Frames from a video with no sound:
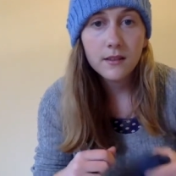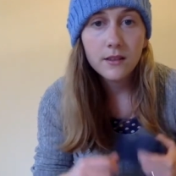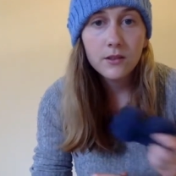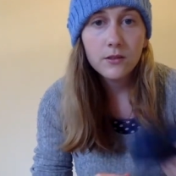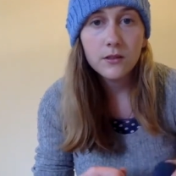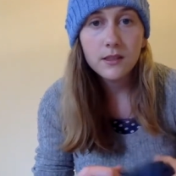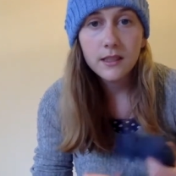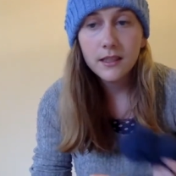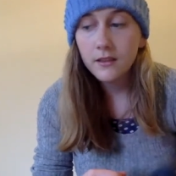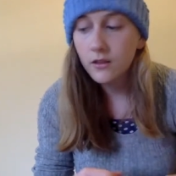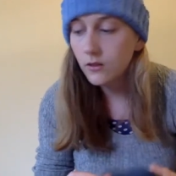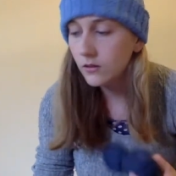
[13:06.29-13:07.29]
you'll
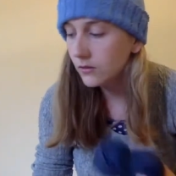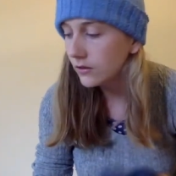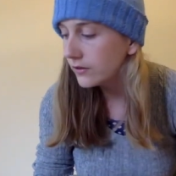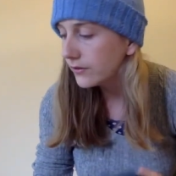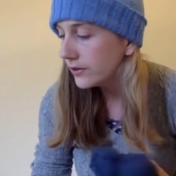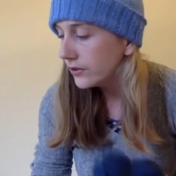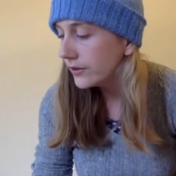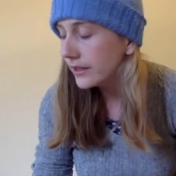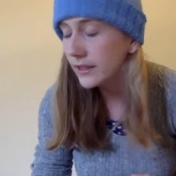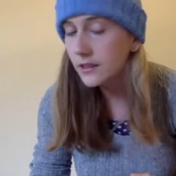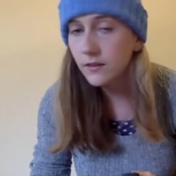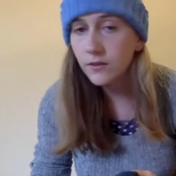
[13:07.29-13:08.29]
see a whole lot of new
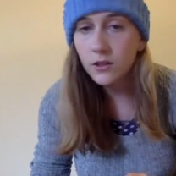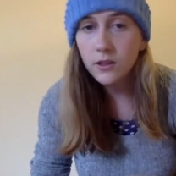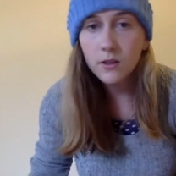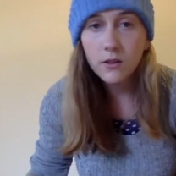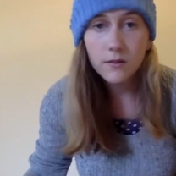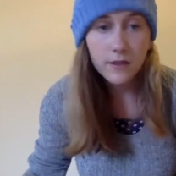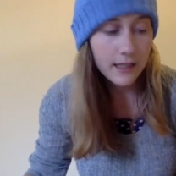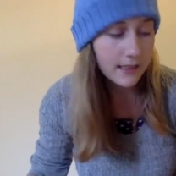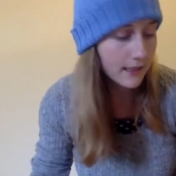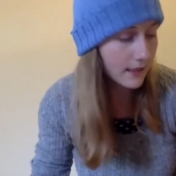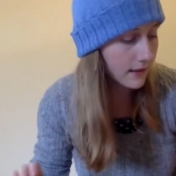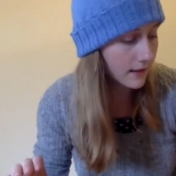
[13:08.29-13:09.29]
things. I've got a lot of
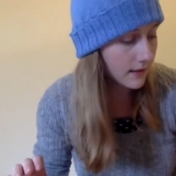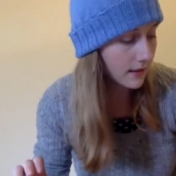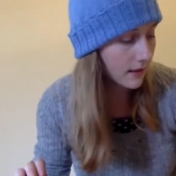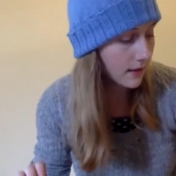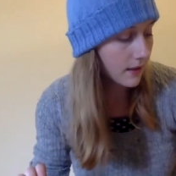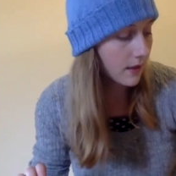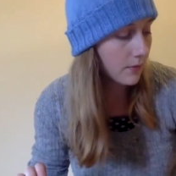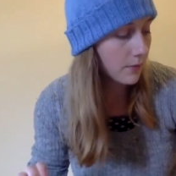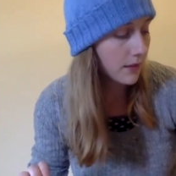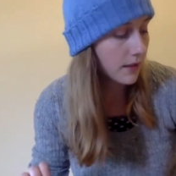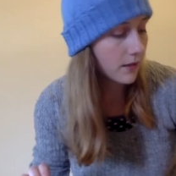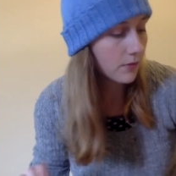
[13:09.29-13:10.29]
ideas,
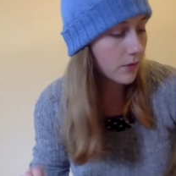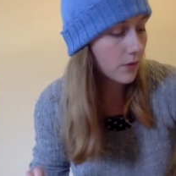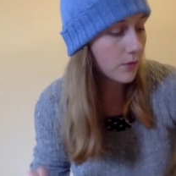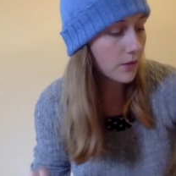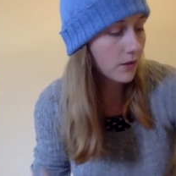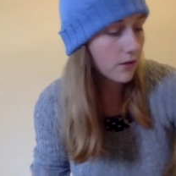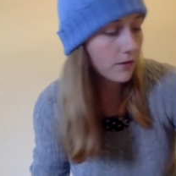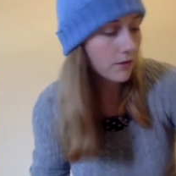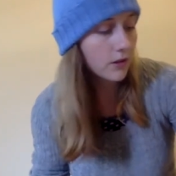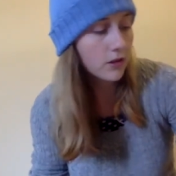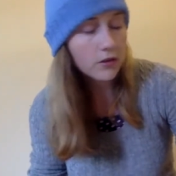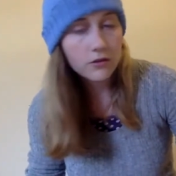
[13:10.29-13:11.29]
but at the moment I've
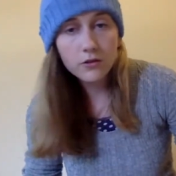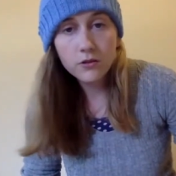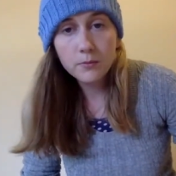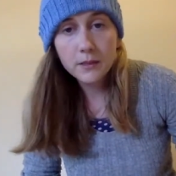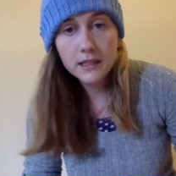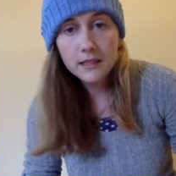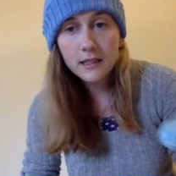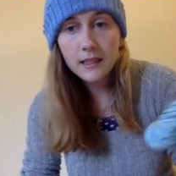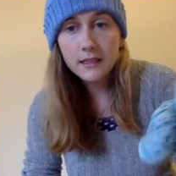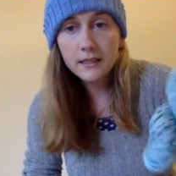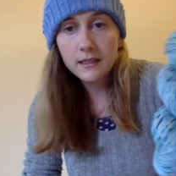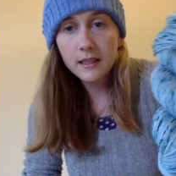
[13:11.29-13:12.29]
only got two big
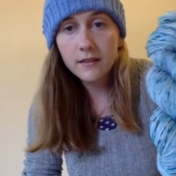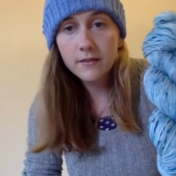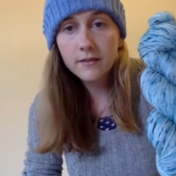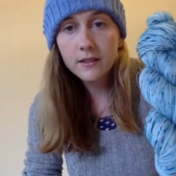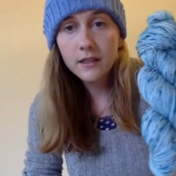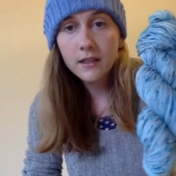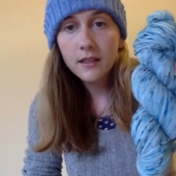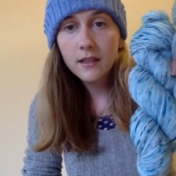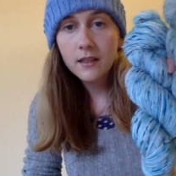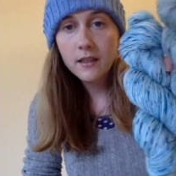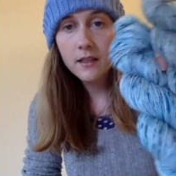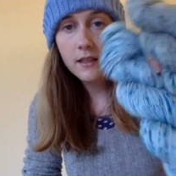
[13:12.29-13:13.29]
skeins left
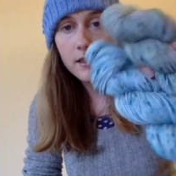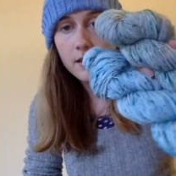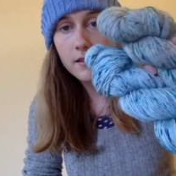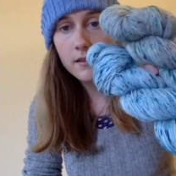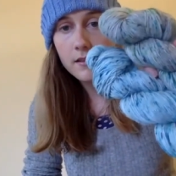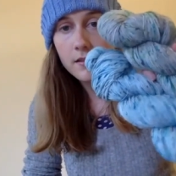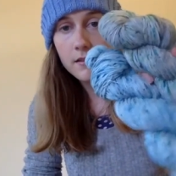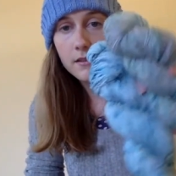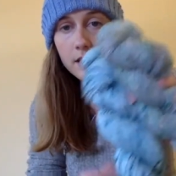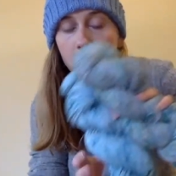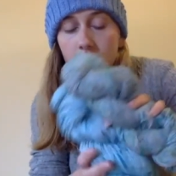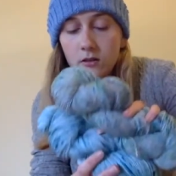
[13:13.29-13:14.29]
and
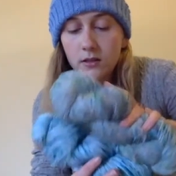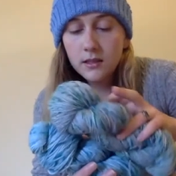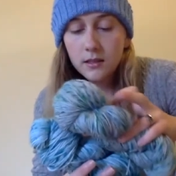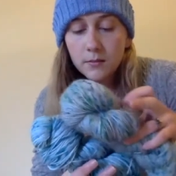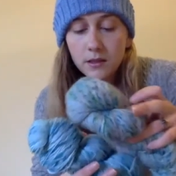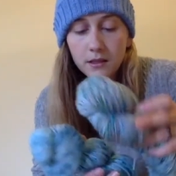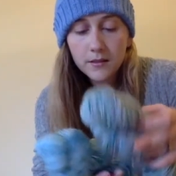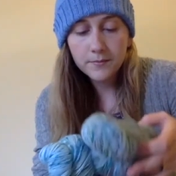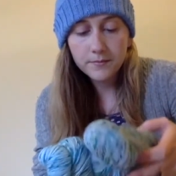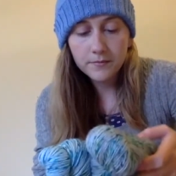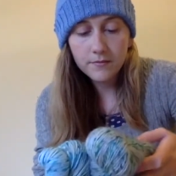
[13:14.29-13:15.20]
they look similar,